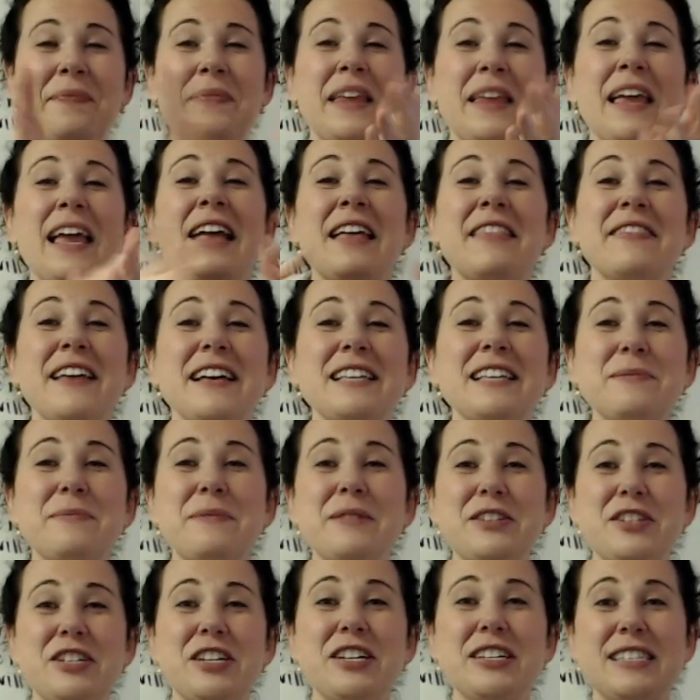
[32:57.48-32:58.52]
That's what
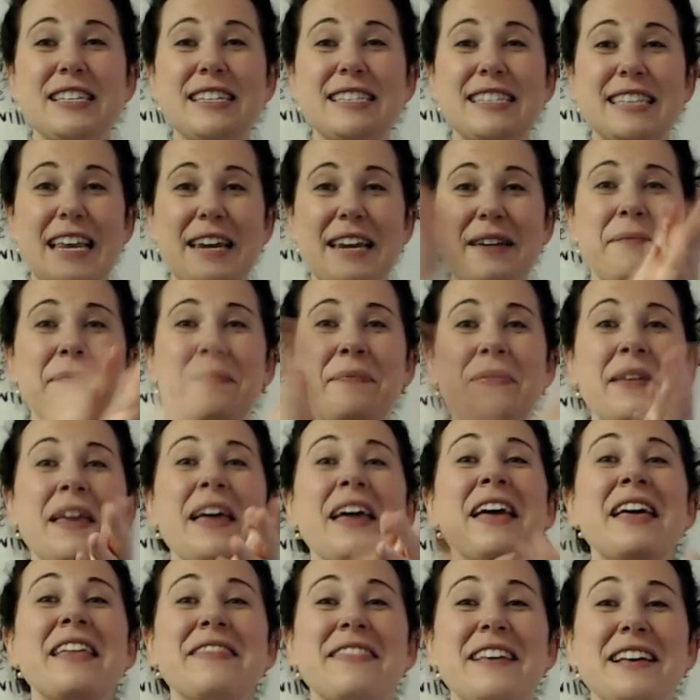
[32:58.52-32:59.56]
Jesus said.
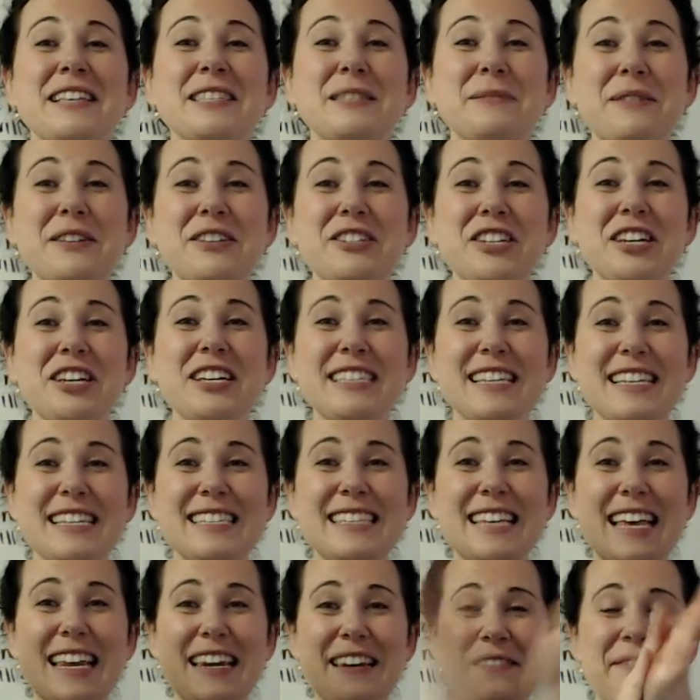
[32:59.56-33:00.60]
That's what Jesus
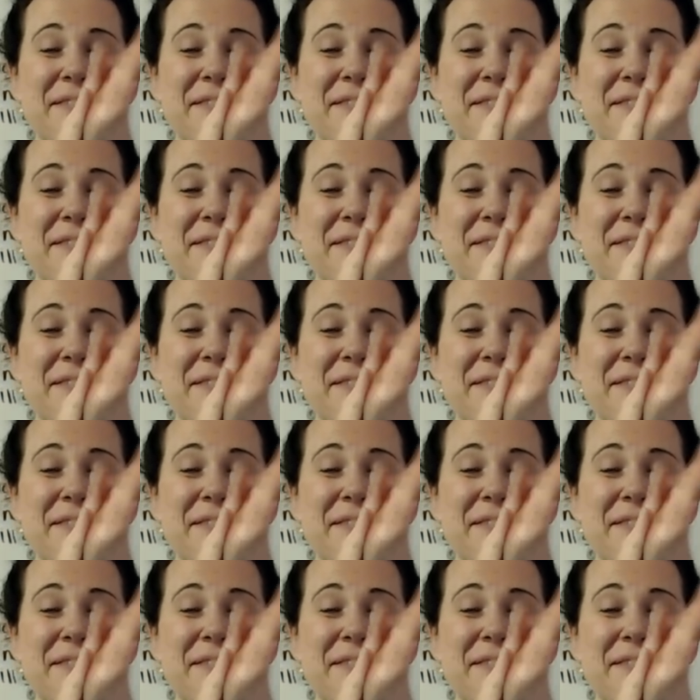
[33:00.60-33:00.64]
said.